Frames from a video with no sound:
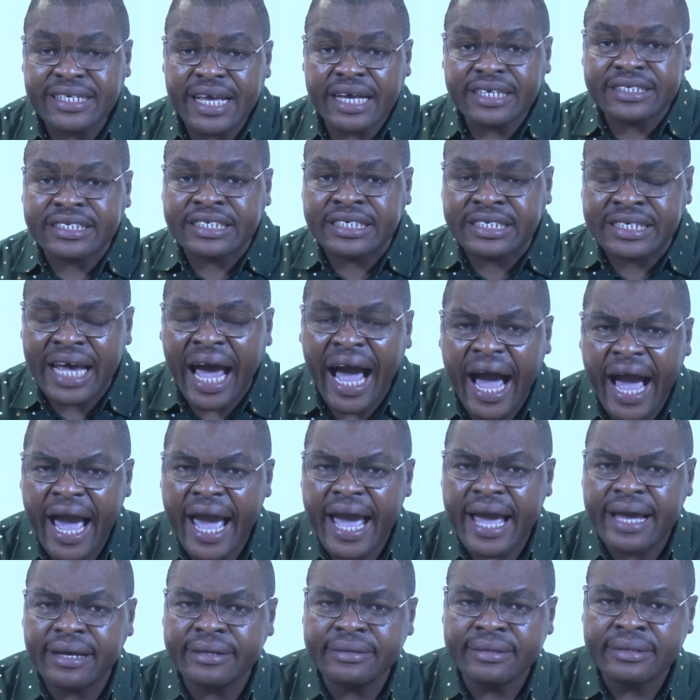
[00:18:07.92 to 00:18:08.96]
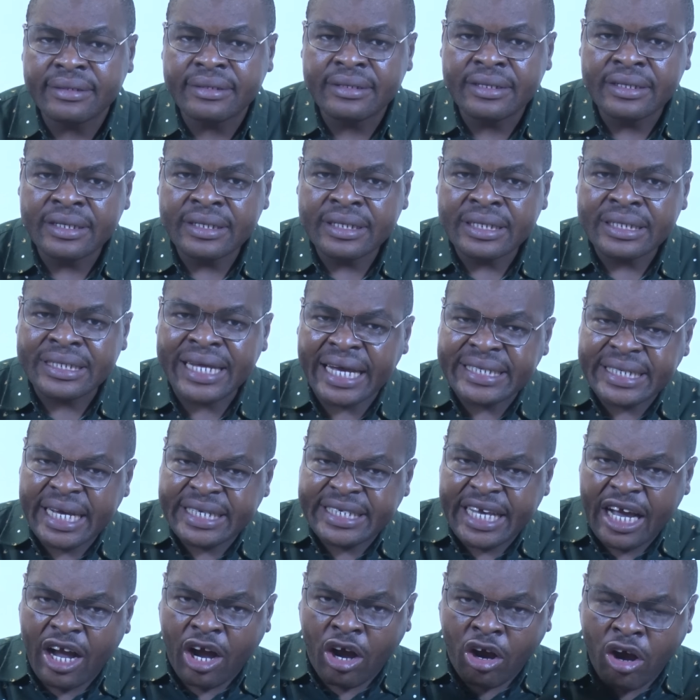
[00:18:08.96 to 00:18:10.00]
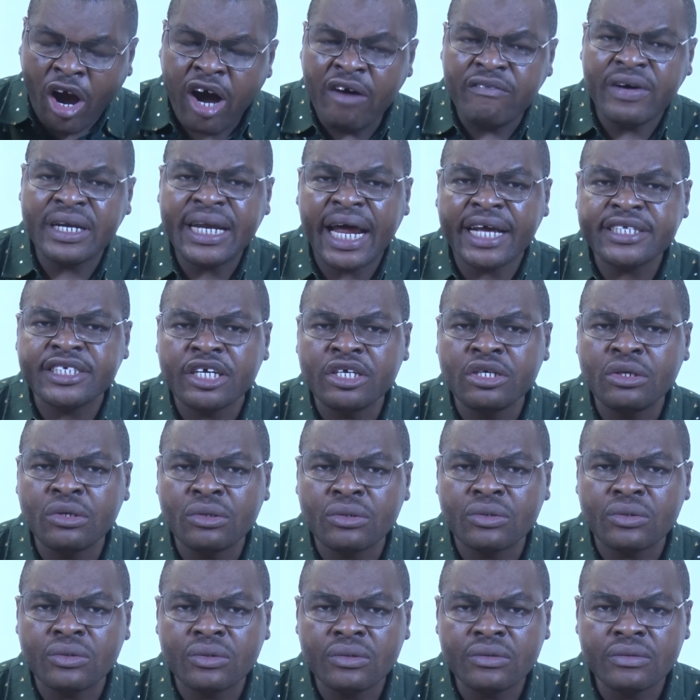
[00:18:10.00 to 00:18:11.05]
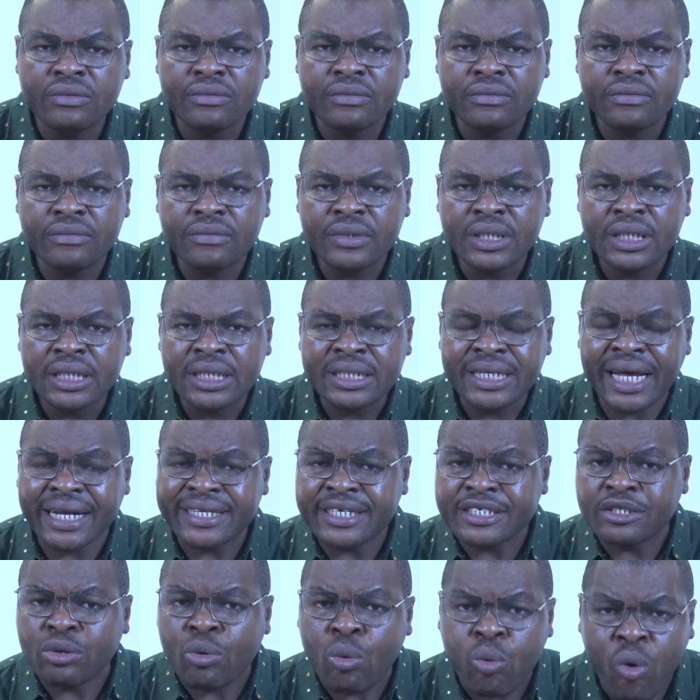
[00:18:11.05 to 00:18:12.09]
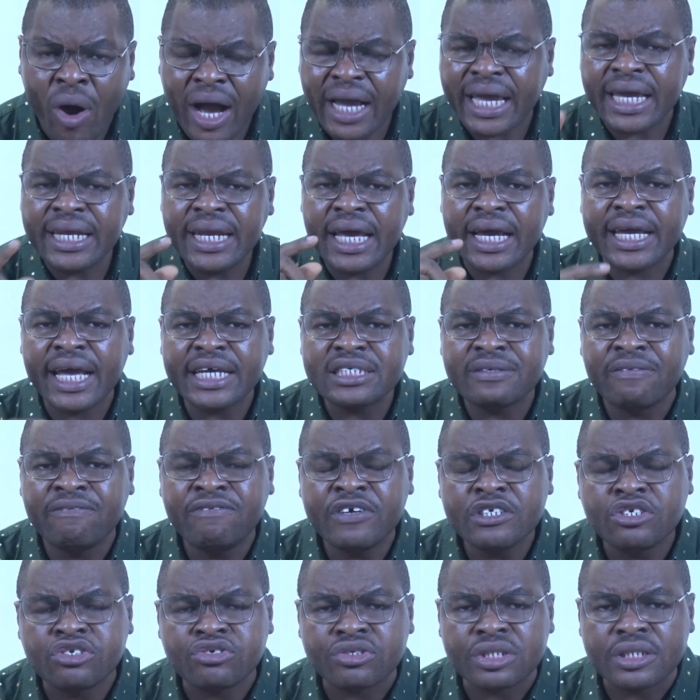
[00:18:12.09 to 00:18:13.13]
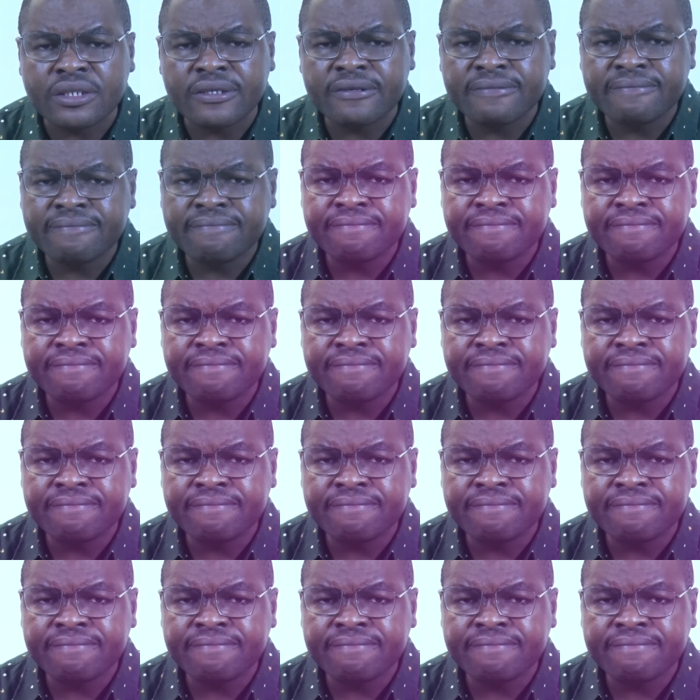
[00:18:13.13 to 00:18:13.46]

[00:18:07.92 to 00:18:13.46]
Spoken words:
It's a sign that there's a covenant in you that is working against victory.